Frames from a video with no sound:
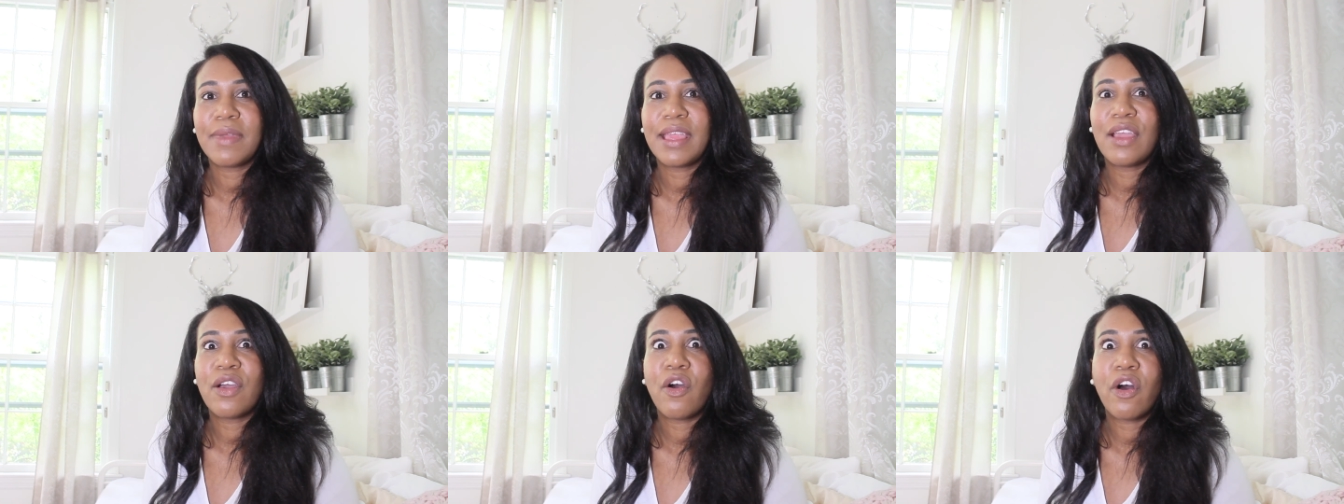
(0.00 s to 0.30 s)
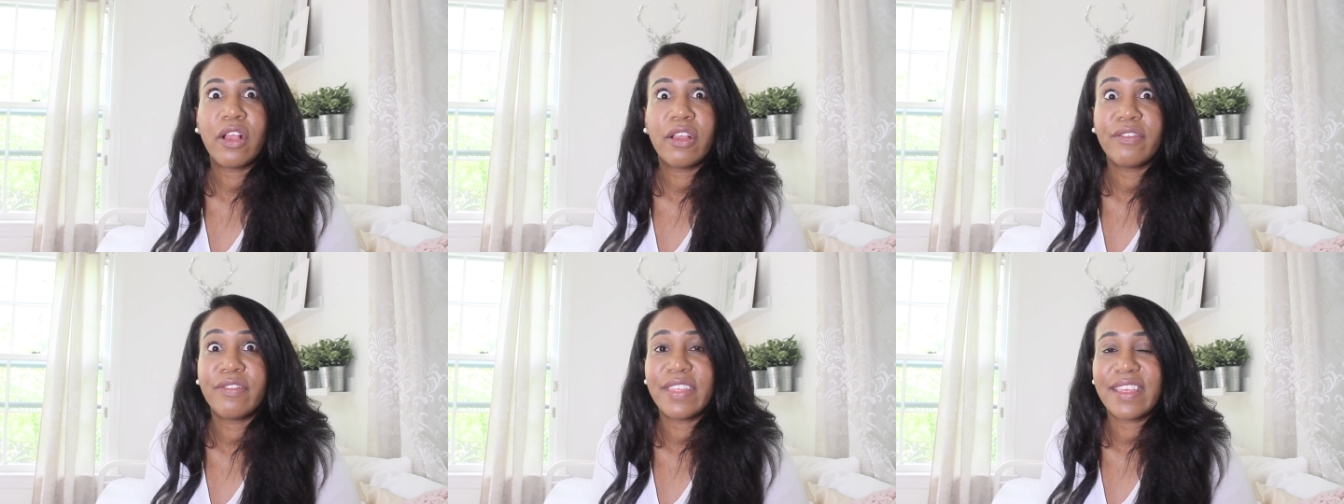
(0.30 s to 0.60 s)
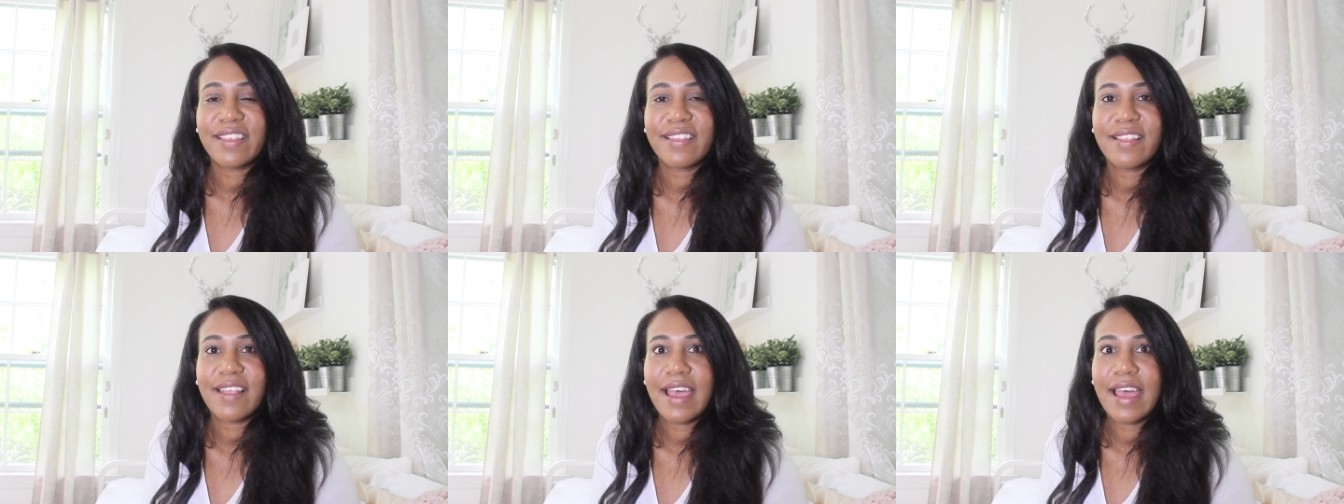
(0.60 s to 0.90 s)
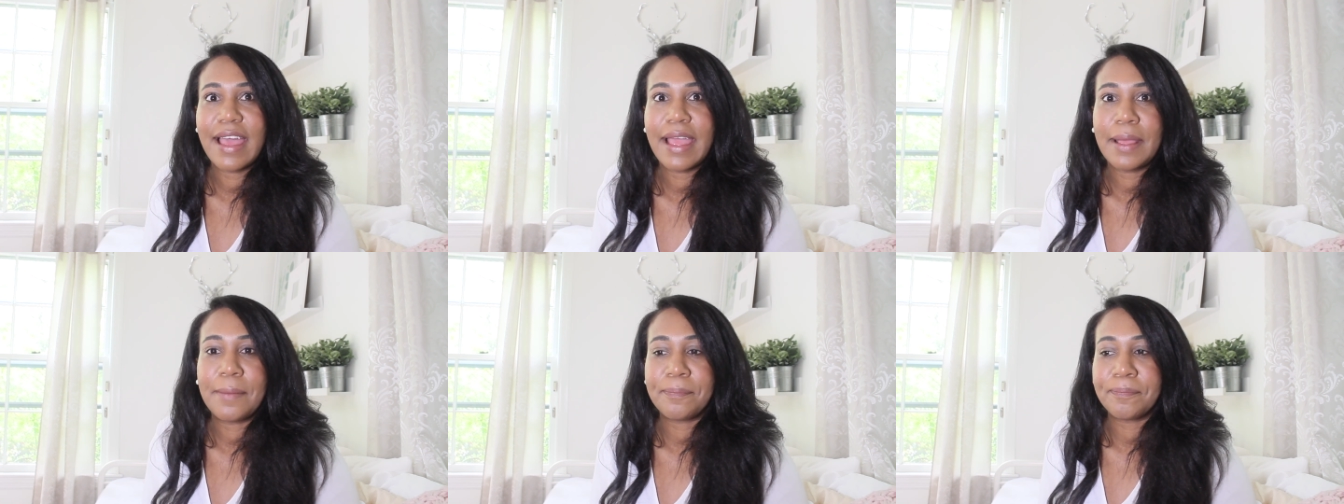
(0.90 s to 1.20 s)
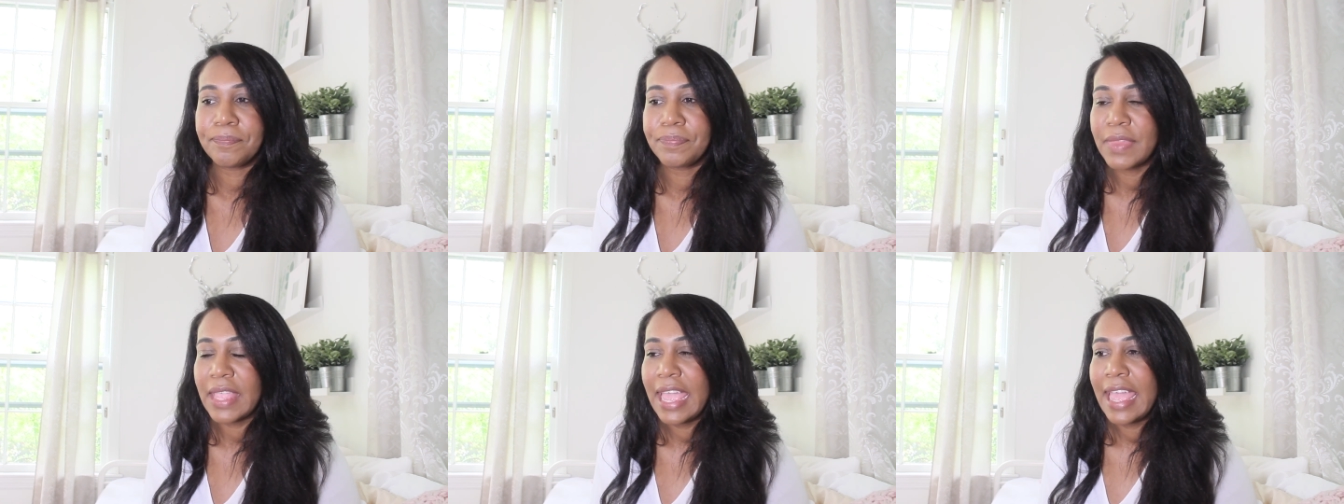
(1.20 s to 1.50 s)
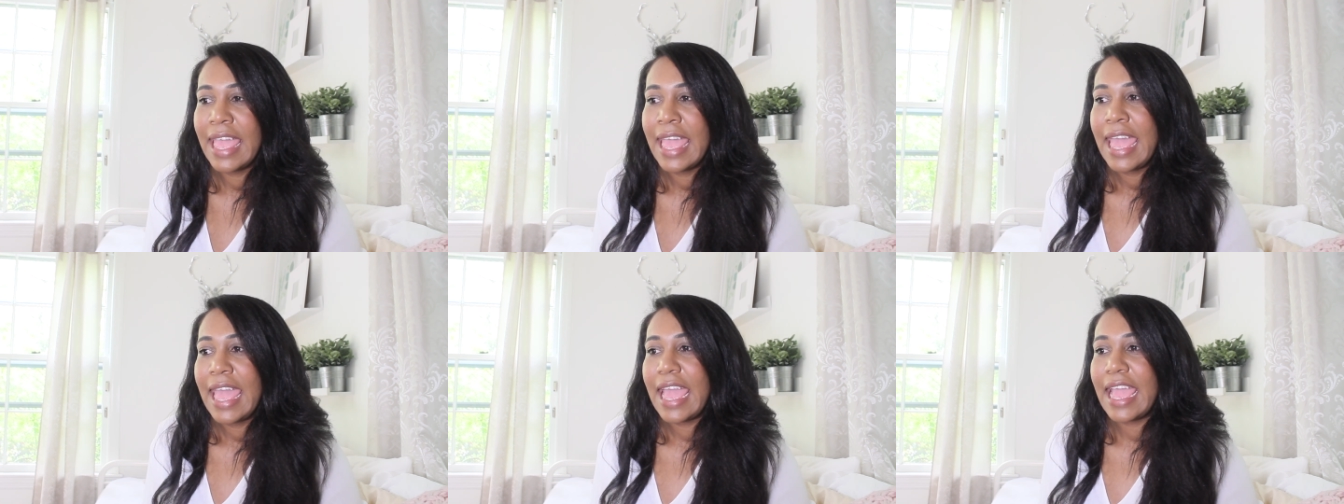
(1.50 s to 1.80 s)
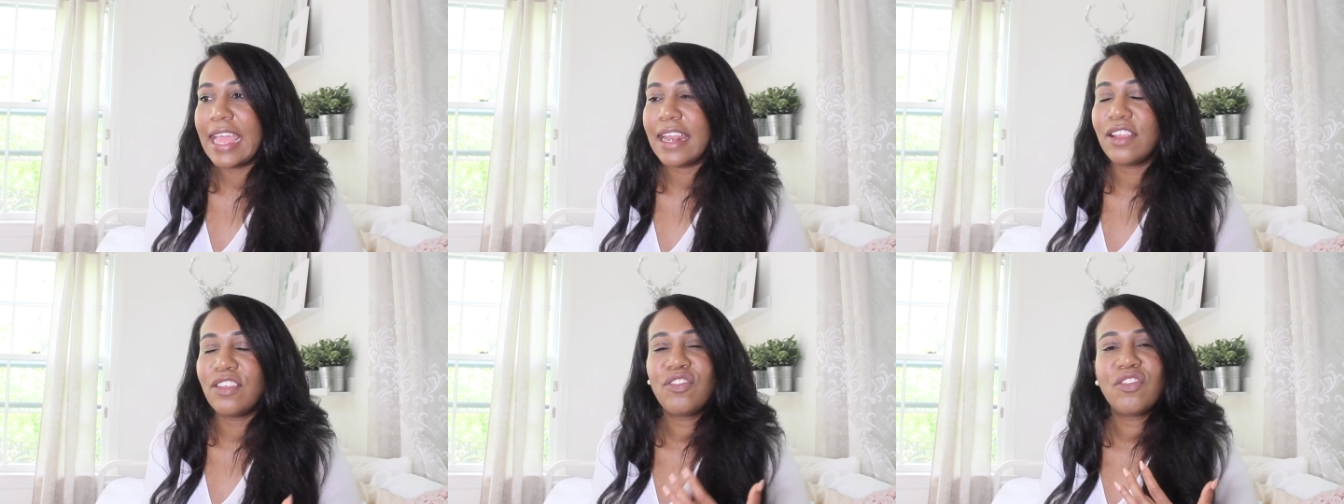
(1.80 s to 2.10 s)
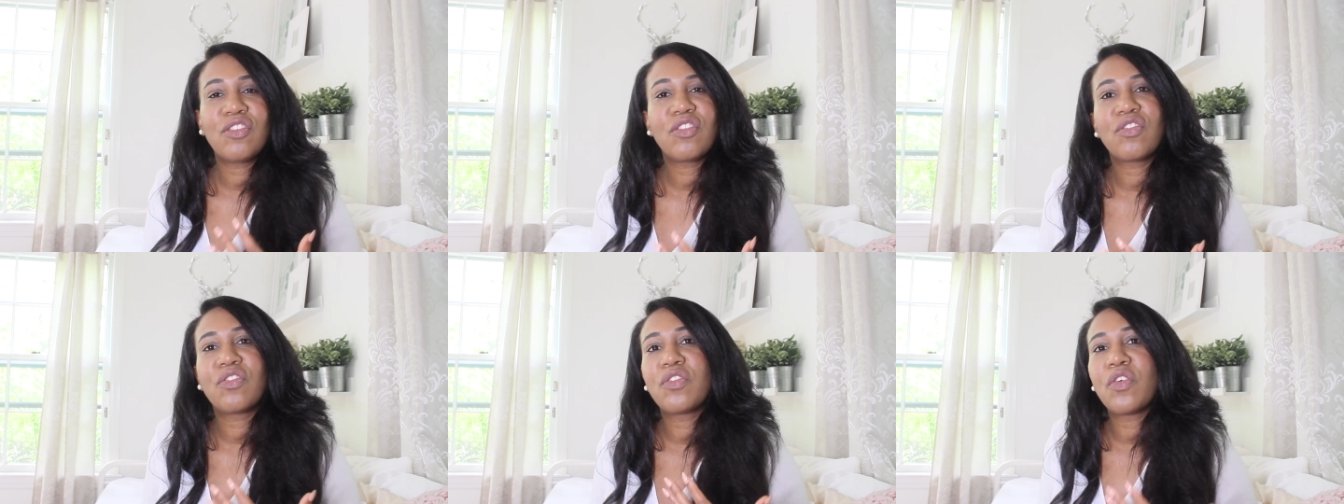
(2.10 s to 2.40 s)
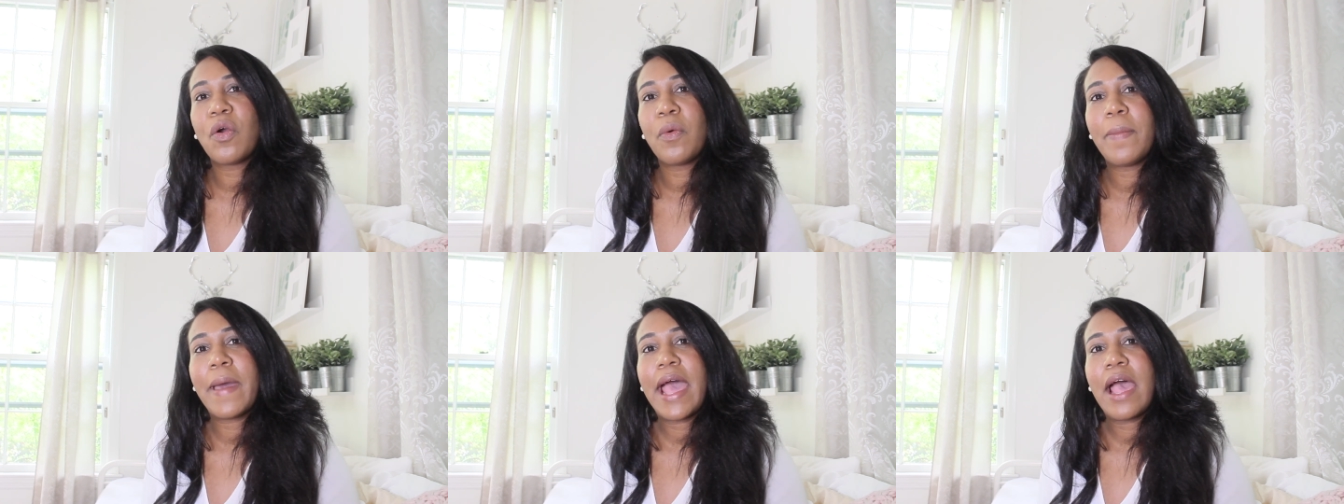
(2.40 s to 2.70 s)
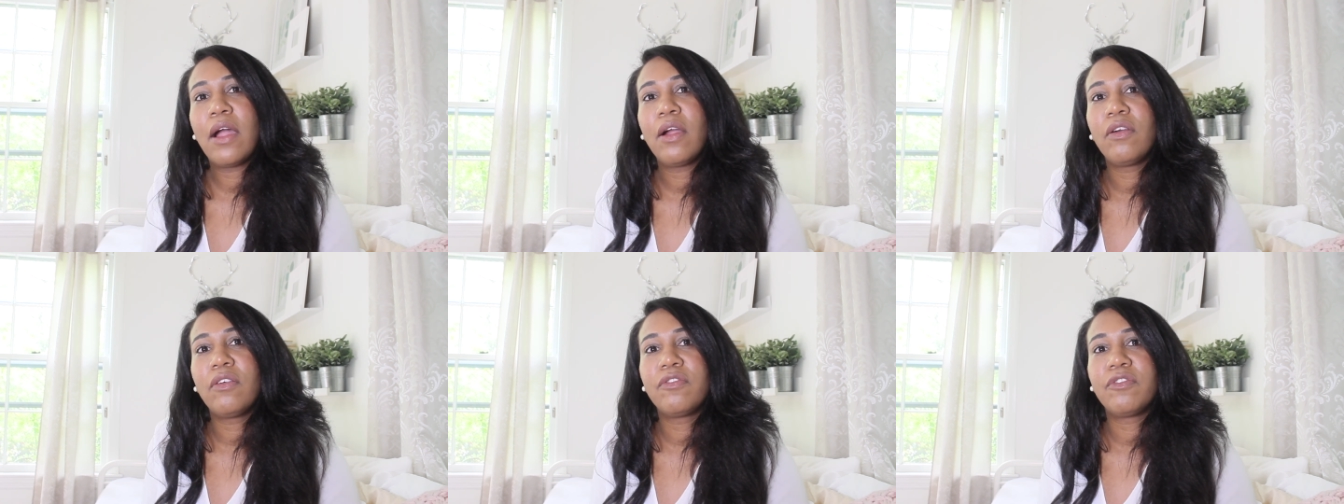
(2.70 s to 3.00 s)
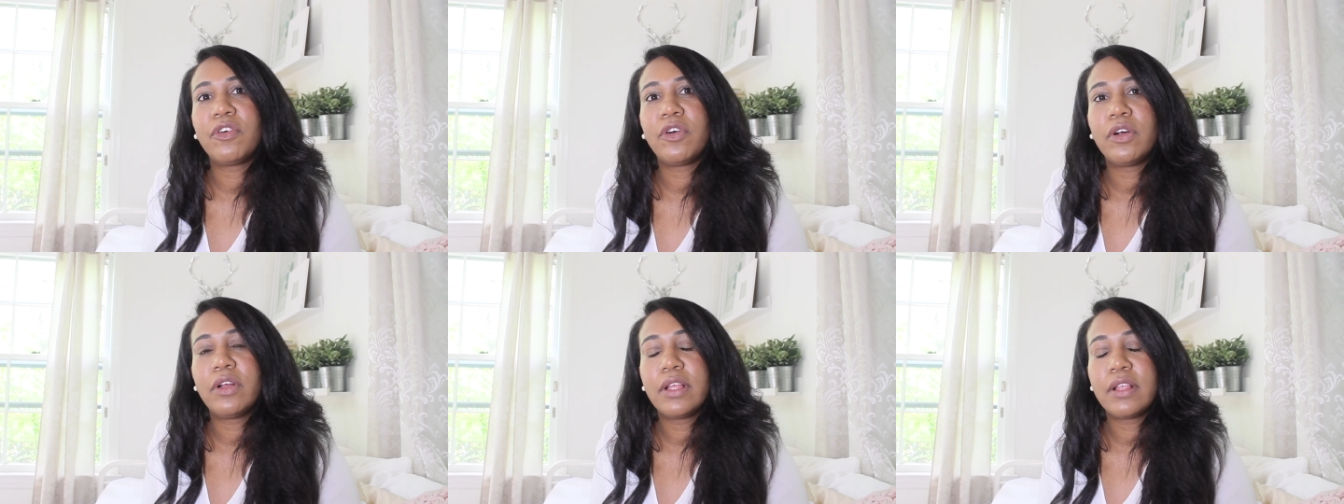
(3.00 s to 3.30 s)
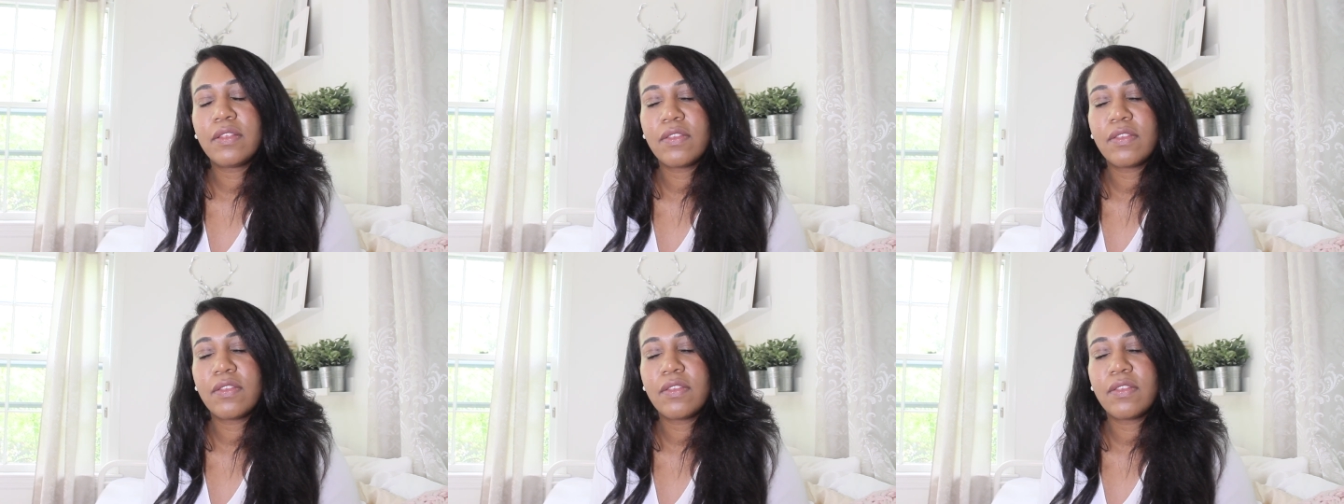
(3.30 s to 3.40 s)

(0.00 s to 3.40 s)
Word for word: me all of this time. It is just so powerful.